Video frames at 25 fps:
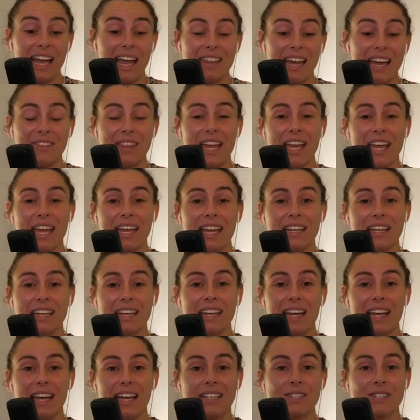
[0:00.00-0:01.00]
And
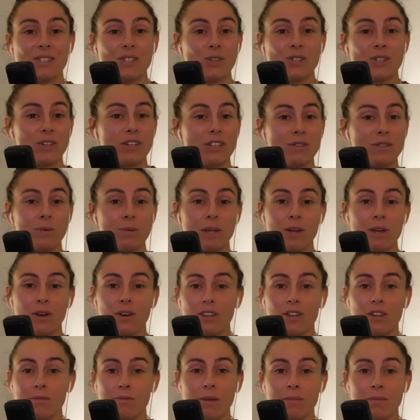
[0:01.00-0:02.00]
then as soon as we
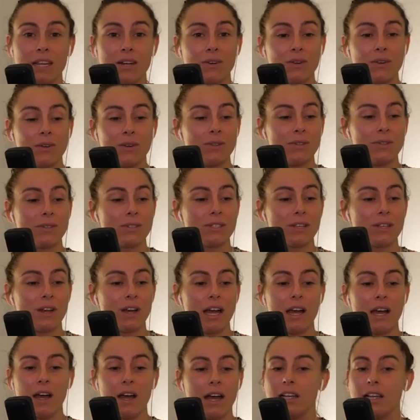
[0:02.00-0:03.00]
got the medals,
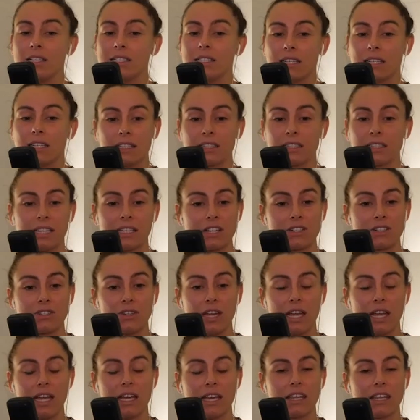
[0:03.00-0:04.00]
uh, sung the
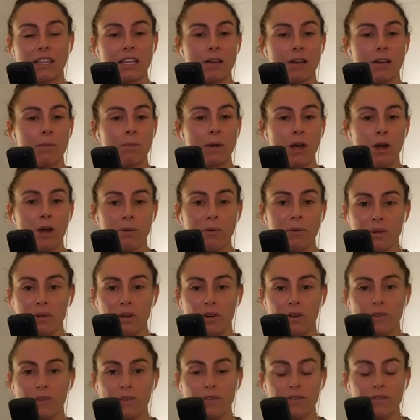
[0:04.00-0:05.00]
national anthem, we hopped
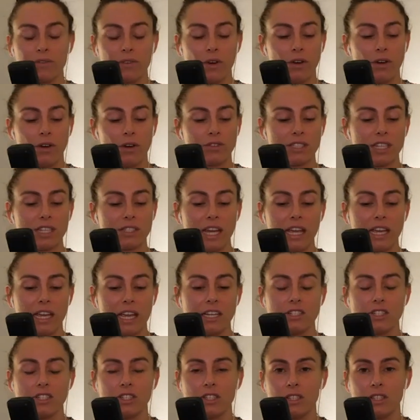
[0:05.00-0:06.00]
off, off
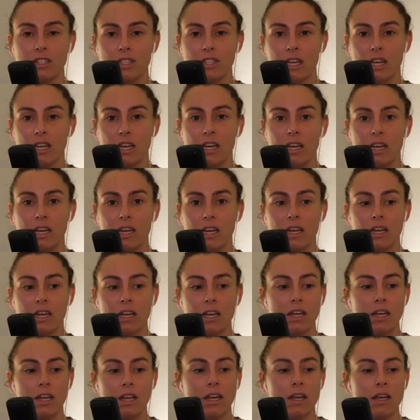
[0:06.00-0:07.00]
stage. The
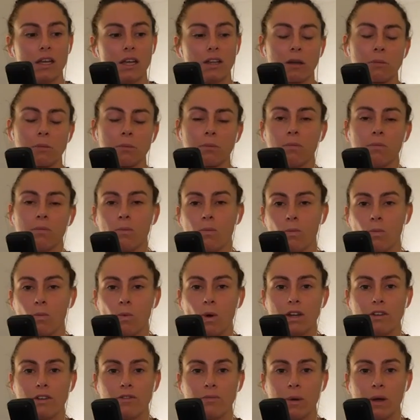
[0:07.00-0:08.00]
like
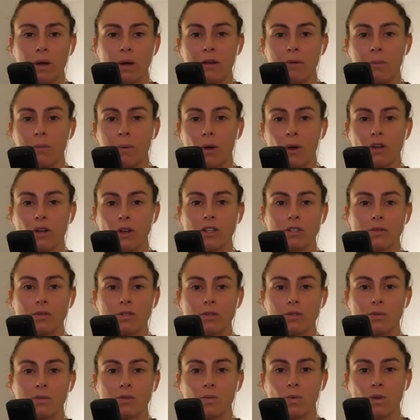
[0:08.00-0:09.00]
one of my
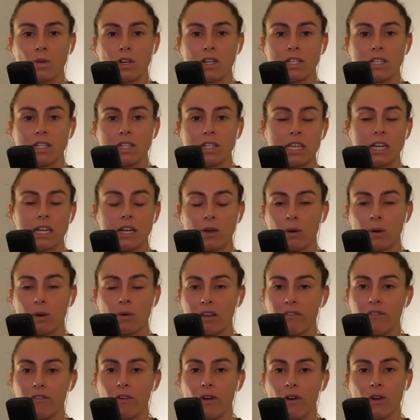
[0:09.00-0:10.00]
opponents wanted to get a
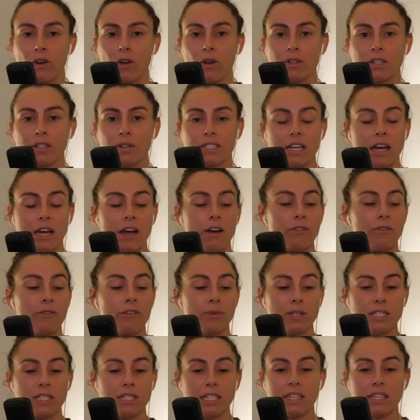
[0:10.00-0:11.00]
quick photo and stuff.
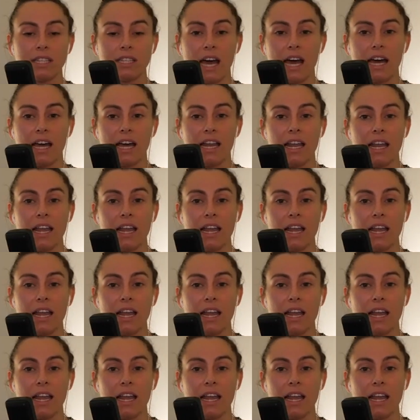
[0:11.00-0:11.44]
We did that.